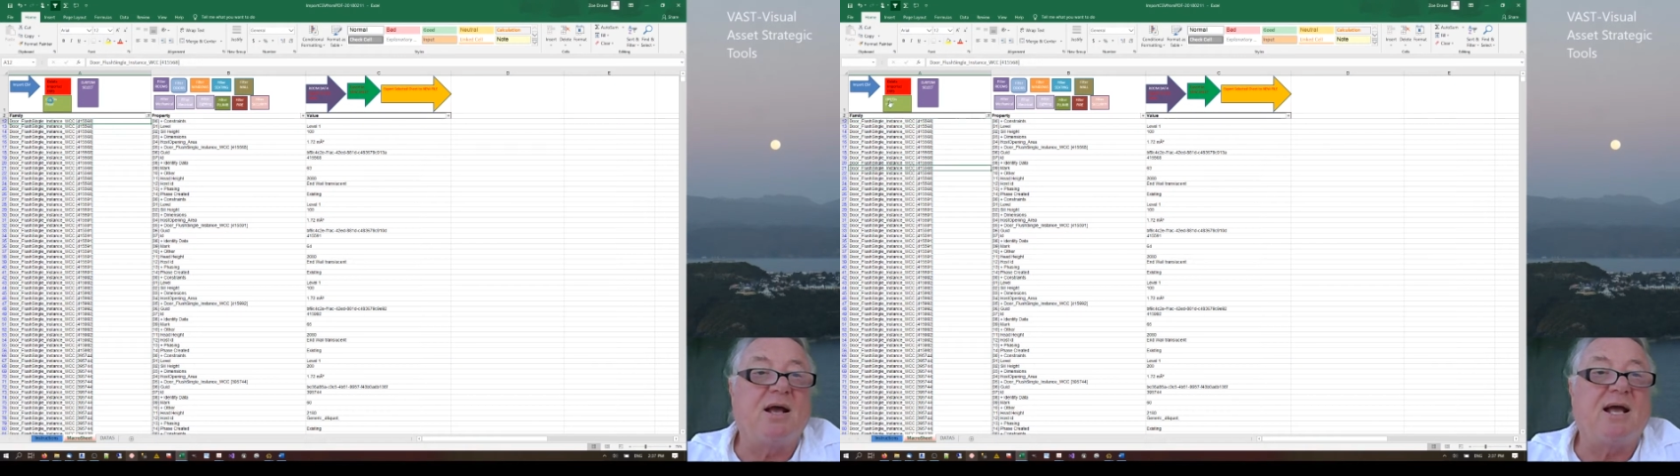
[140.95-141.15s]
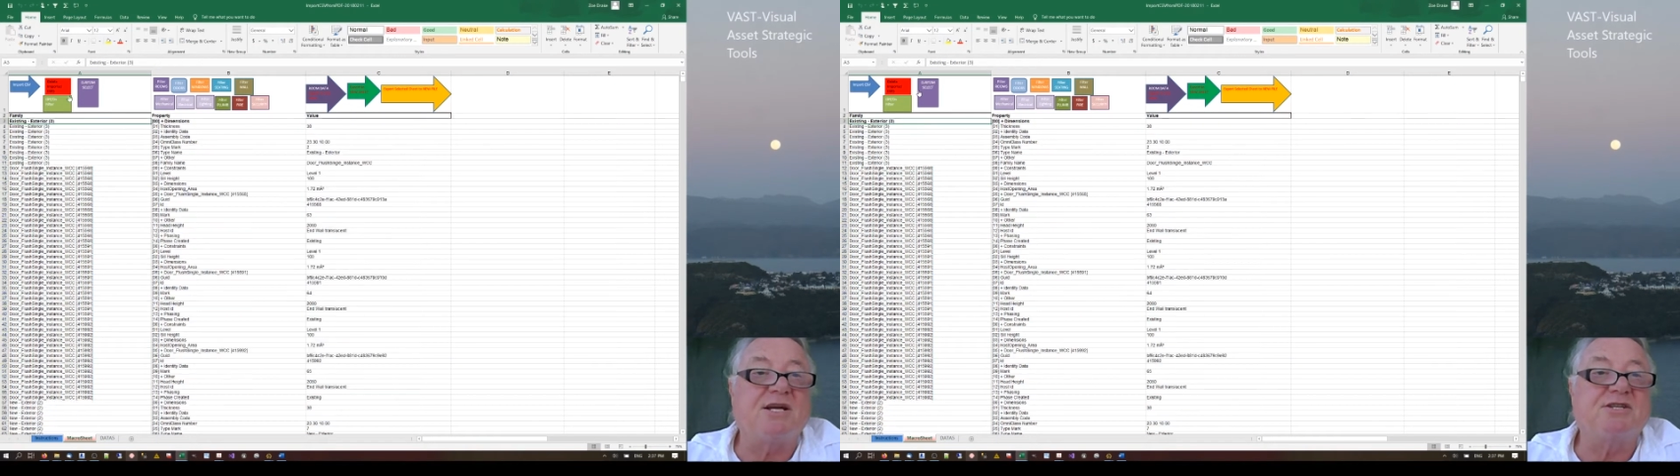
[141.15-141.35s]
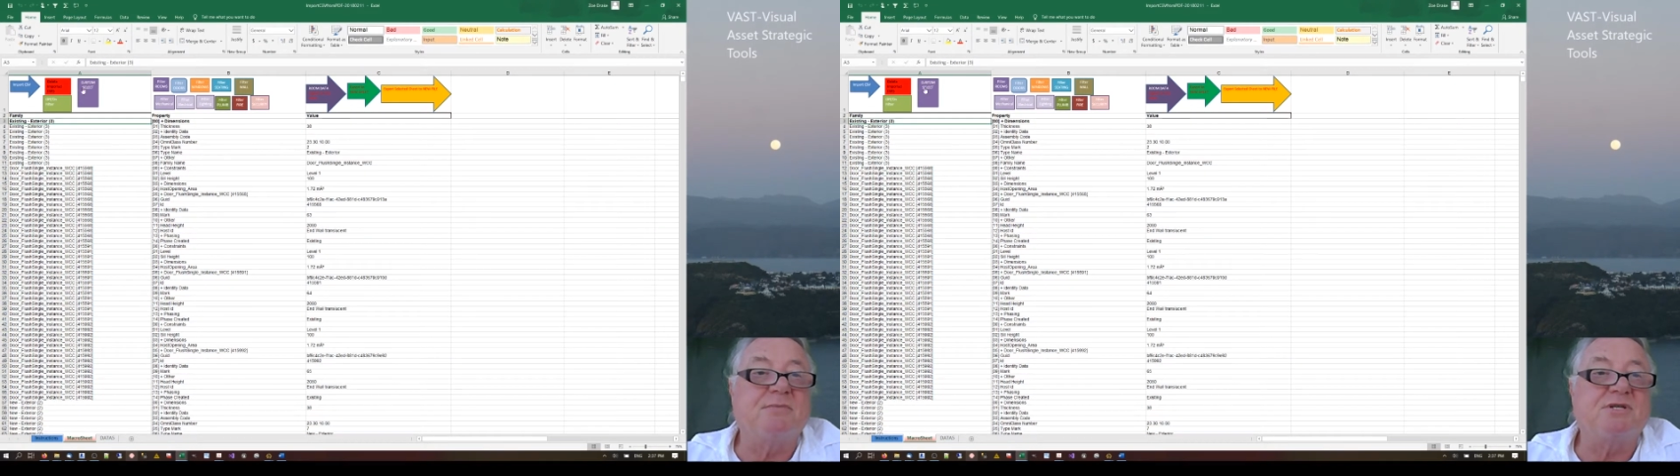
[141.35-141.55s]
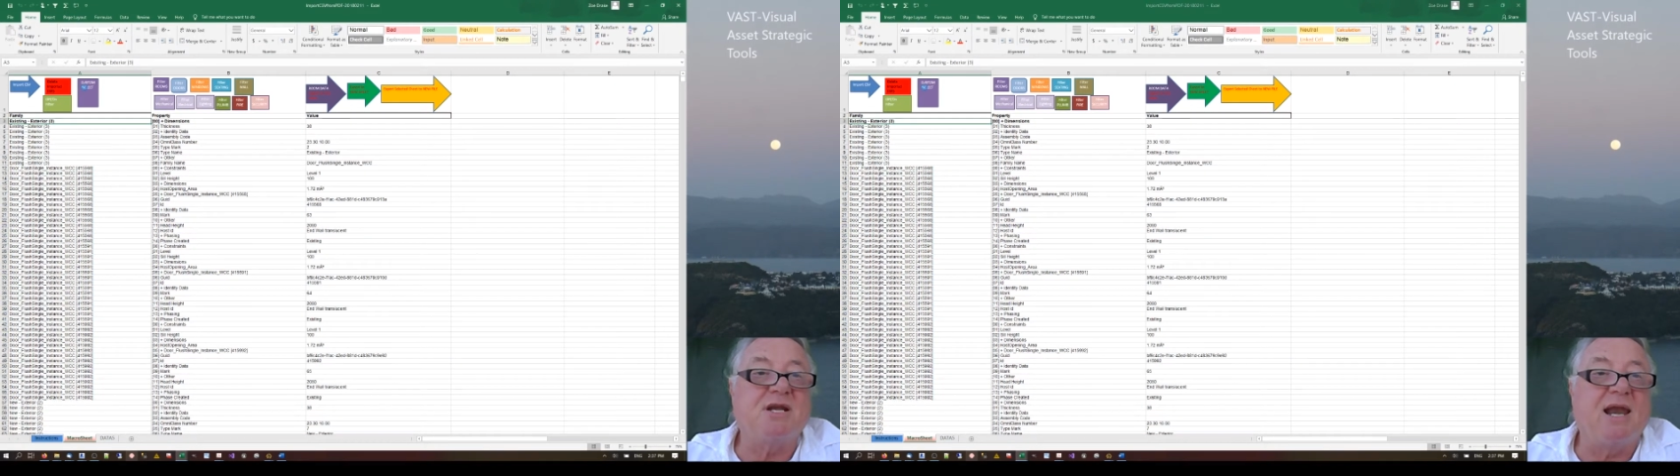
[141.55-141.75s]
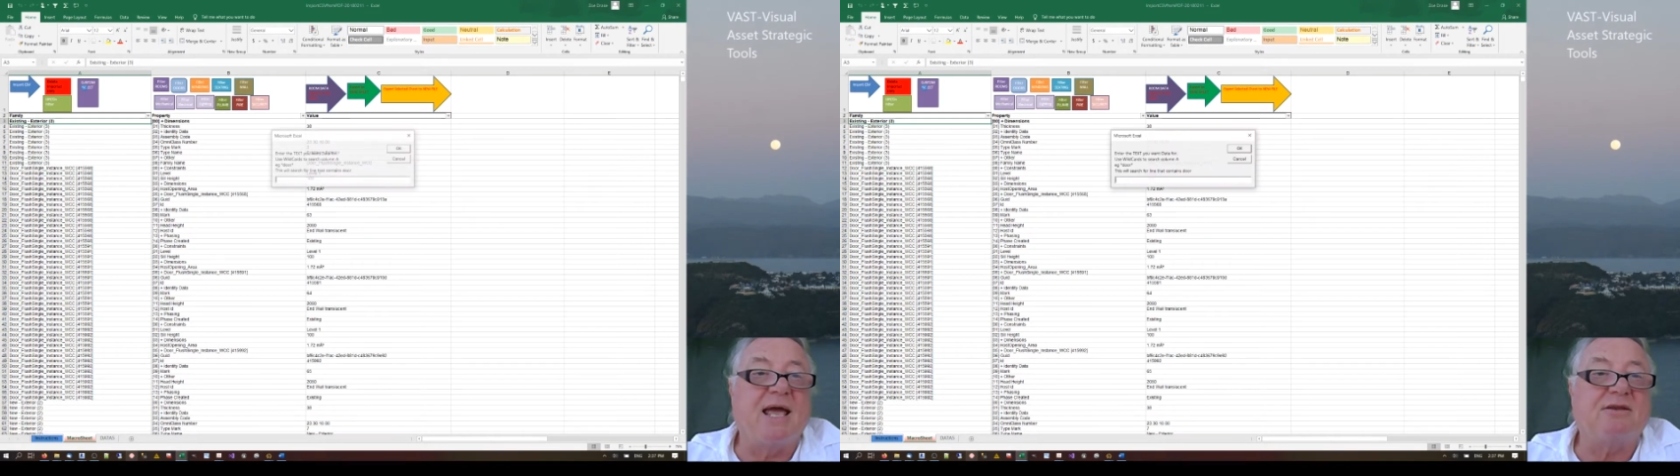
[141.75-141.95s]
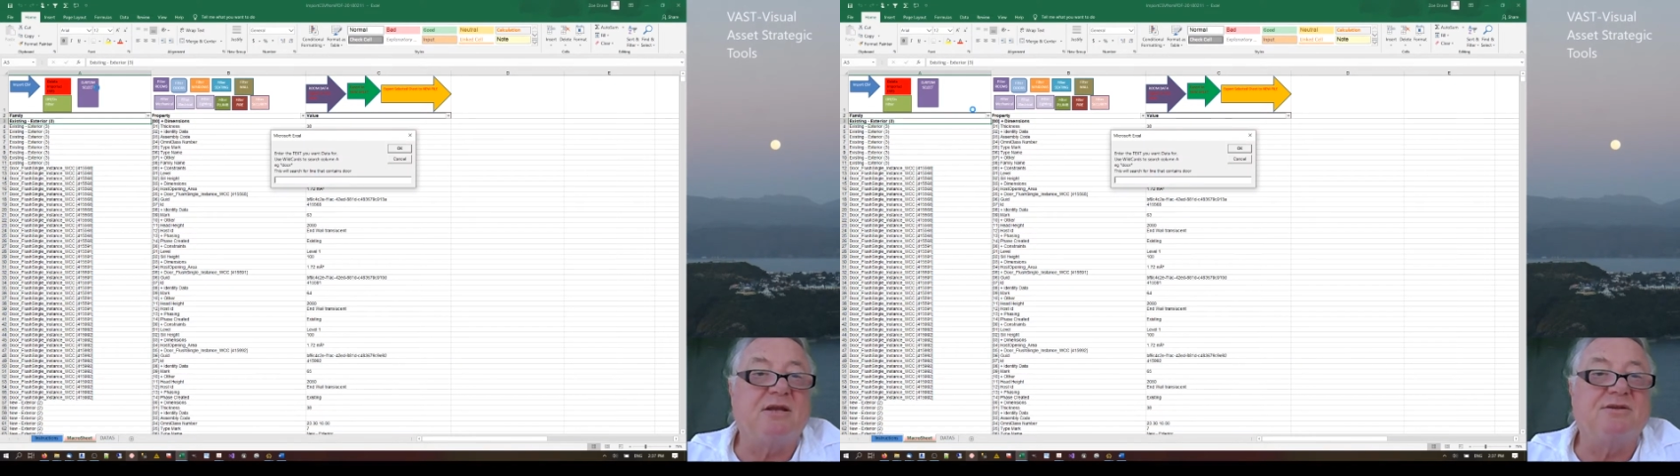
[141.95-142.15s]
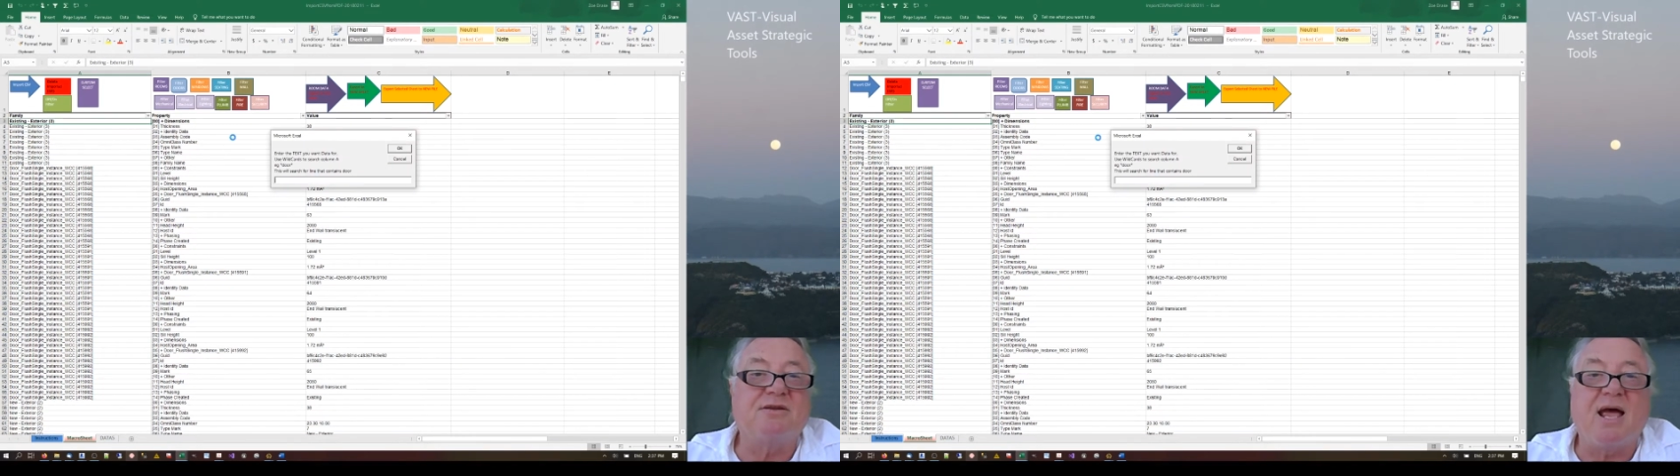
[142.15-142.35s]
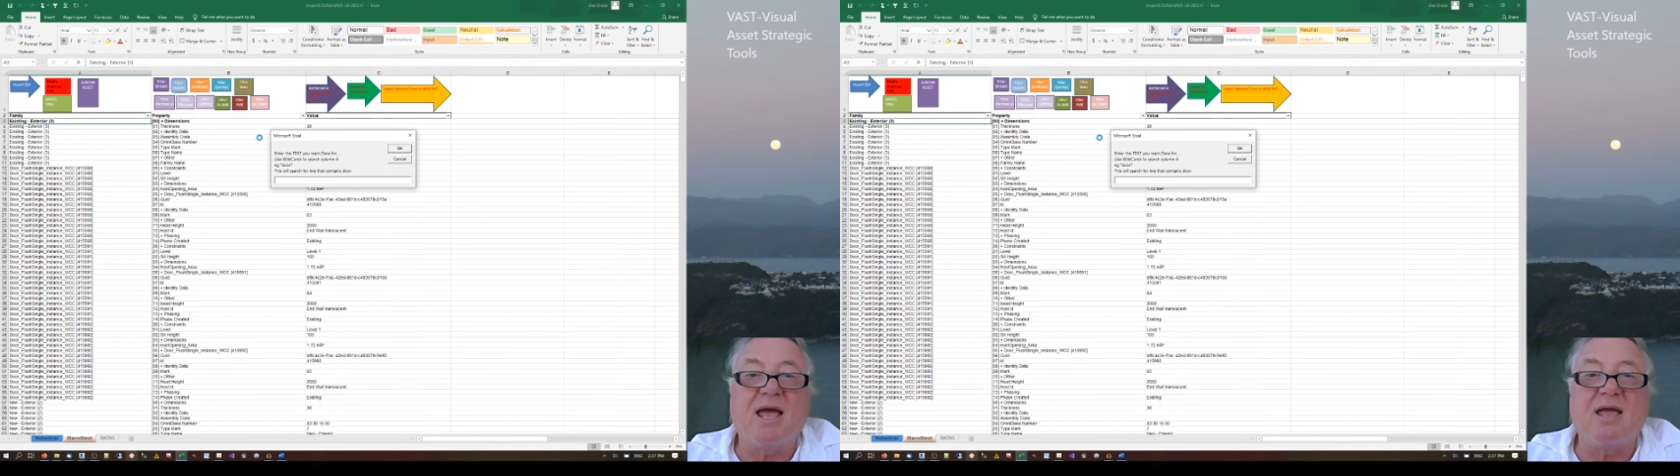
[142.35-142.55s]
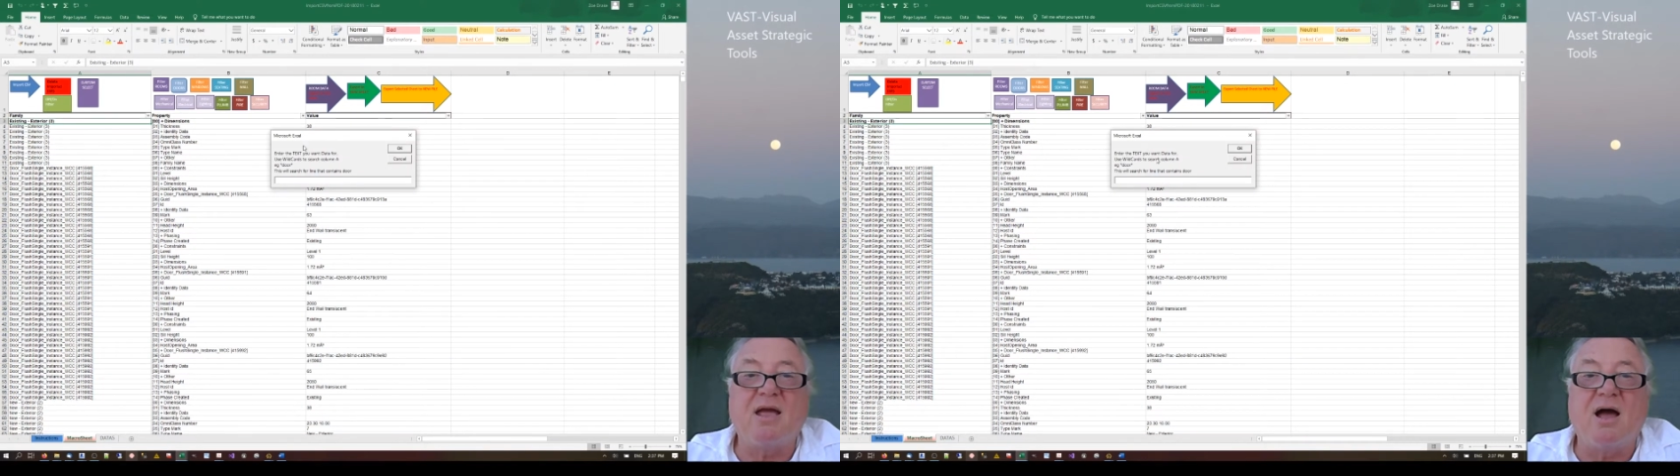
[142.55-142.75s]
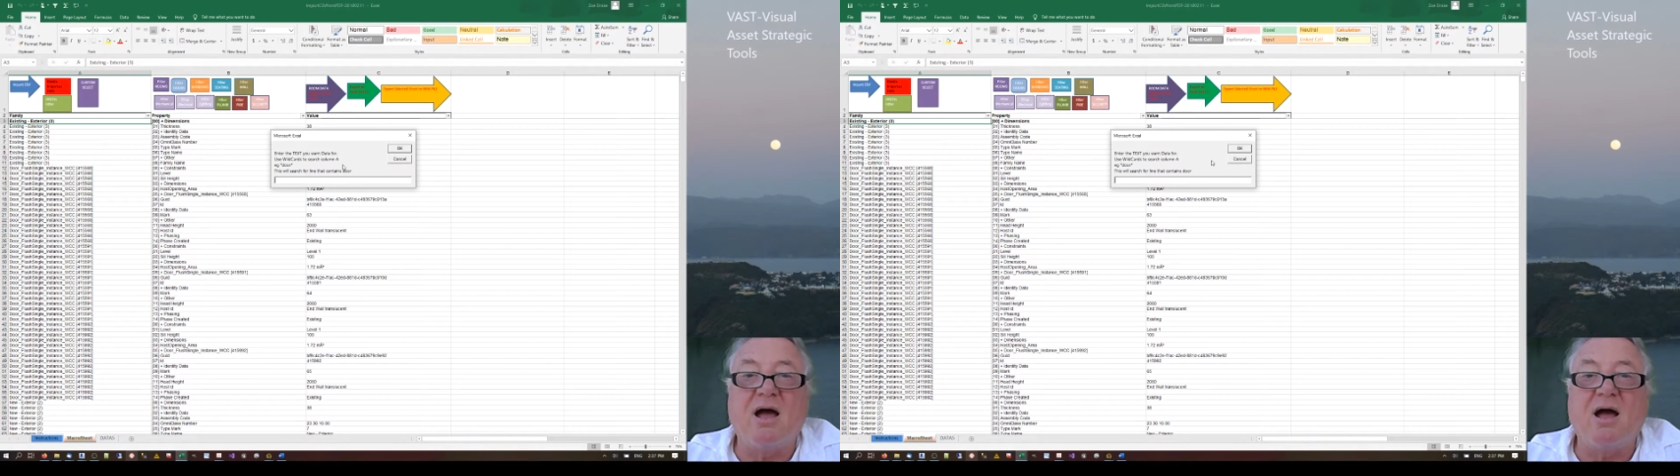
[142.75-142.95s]
a custom select and
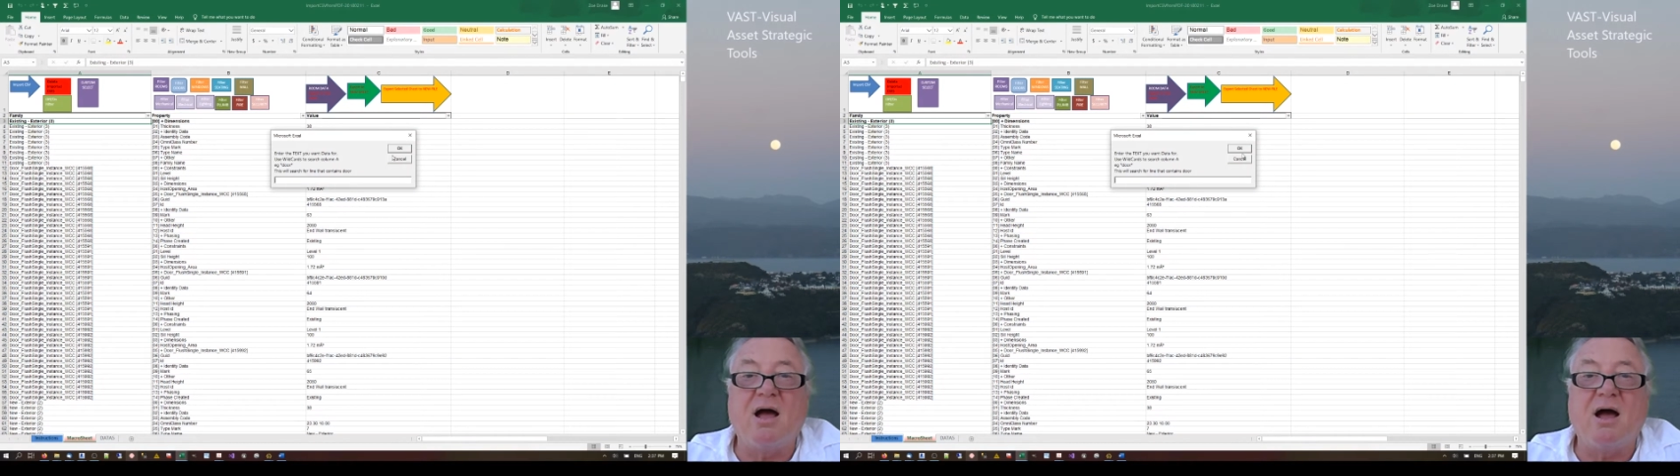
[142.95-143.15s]
say uh,